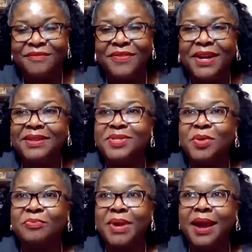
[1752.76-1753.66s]
Father,
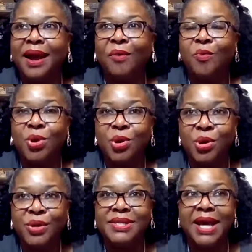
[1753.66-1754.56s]
so may our
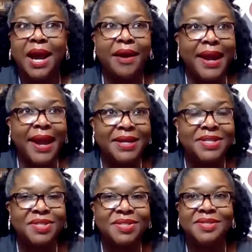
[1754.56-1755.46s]
words, our
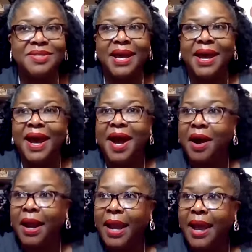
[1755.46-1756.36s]
actions,
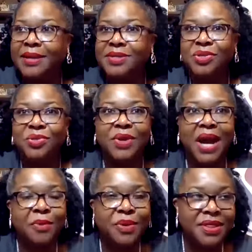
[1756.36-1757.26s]
our attitude,
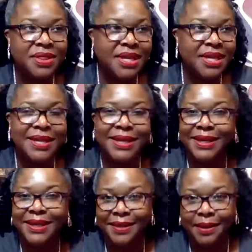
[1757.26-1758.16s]
our
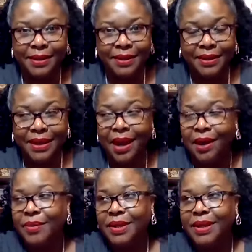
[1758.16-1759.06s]
thinking,
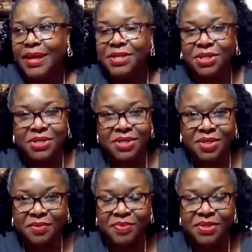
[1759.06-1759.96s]
our
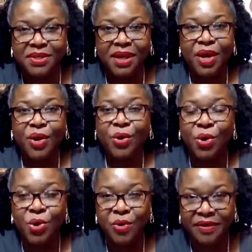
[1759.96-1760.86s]
relationships
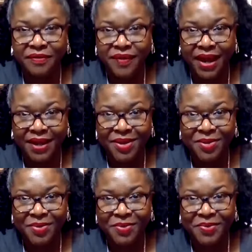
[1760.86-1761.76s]
glorify
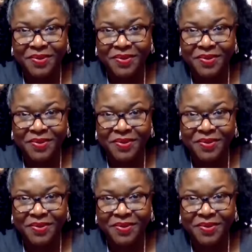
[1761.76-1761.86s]
you.